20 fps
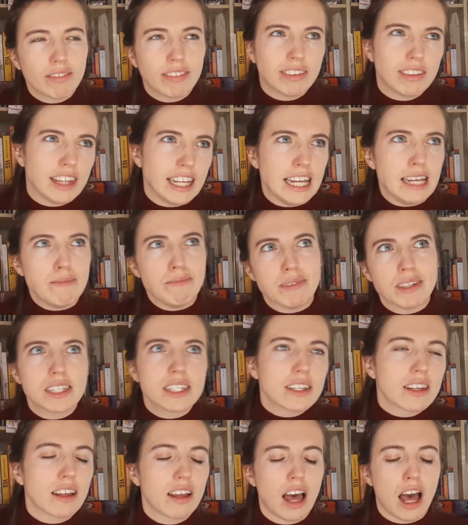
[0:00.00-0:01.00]
themed
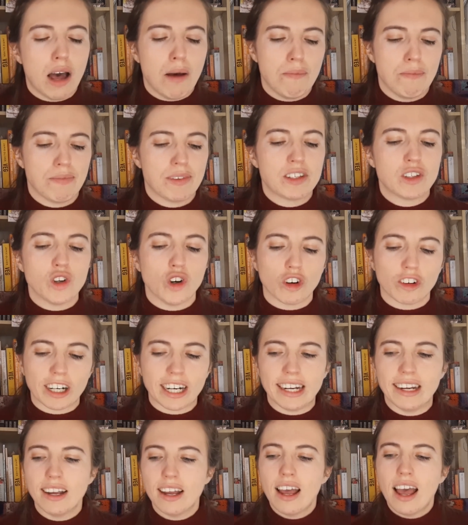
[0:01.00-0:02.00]

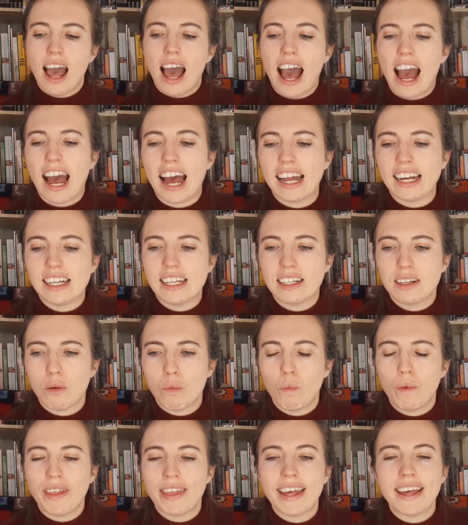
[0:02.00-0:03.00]
story. And
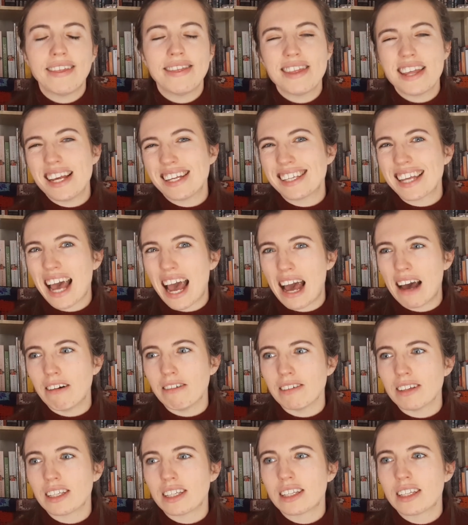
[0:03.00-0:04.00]
within this
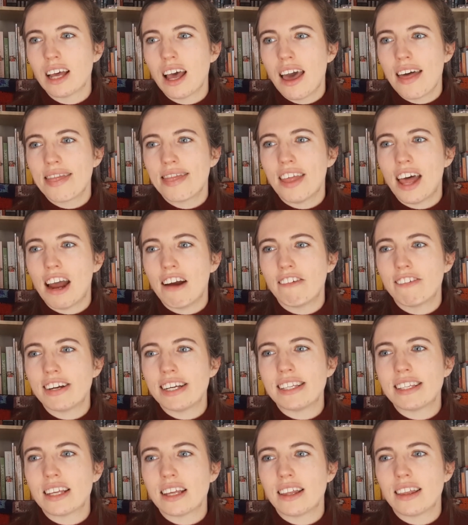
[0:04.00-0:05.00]
house there
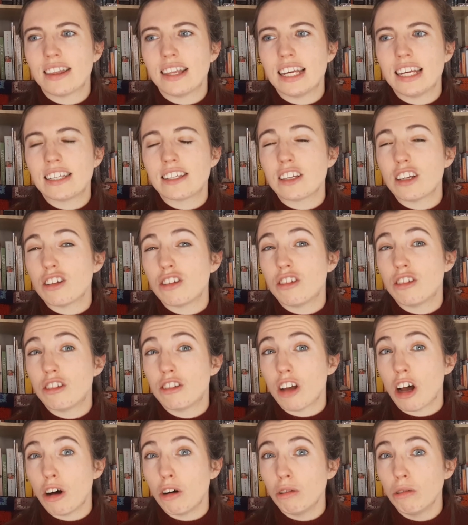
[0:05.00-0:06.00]
is this
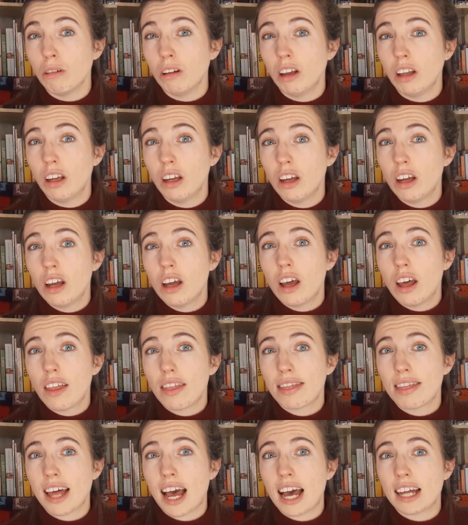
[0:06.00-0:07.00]
doll
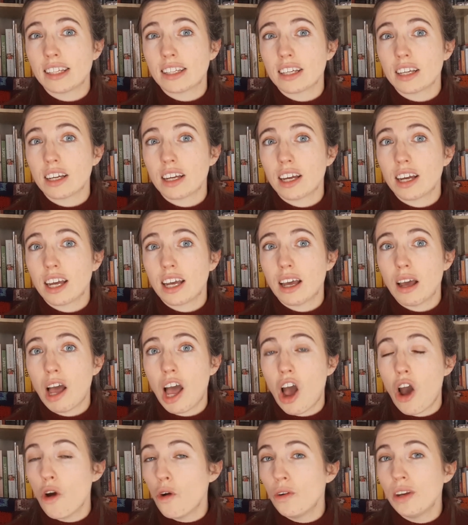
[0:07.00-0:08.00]
that
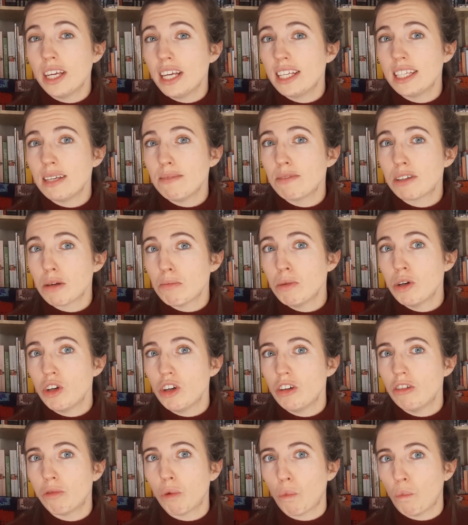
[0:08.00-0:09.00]
only seems to
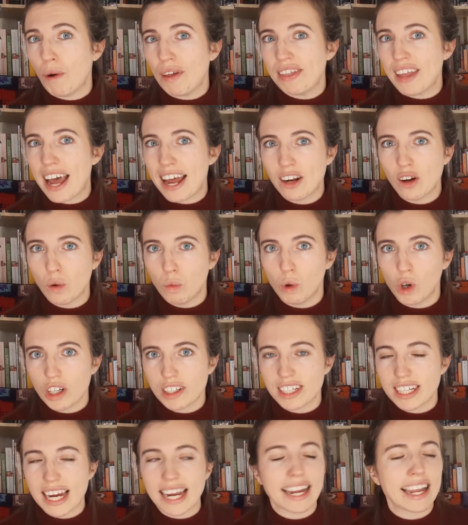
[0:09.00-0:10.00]
move when they're not
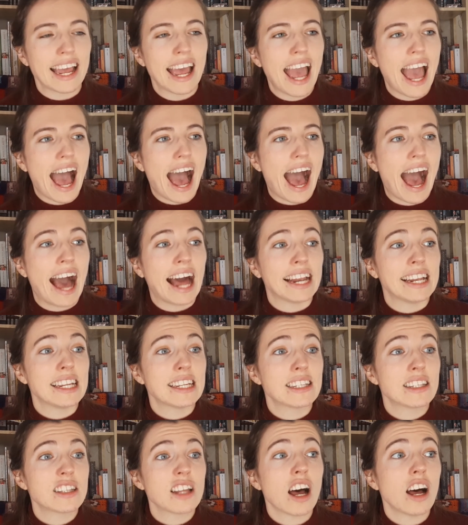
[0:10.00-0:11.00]
watching, and
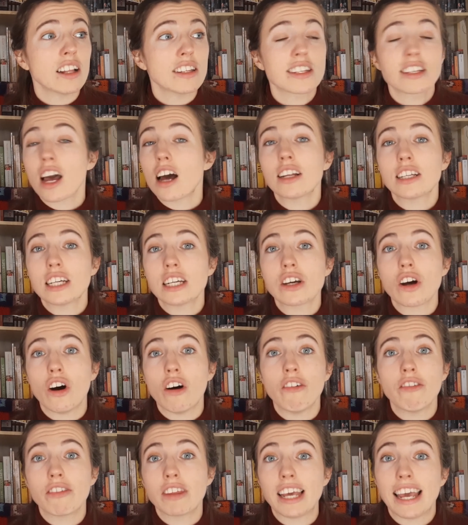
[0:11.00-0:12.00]
starts cutting
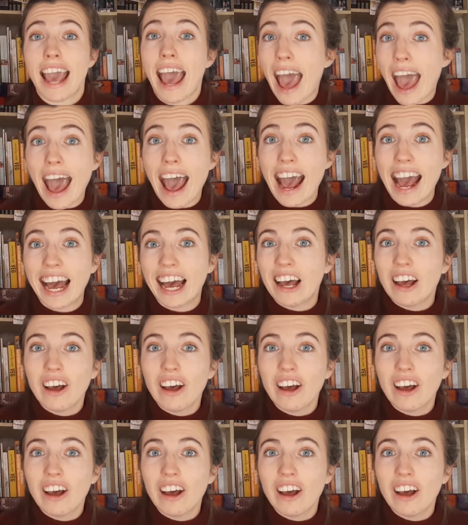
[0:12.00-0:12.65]
off the hair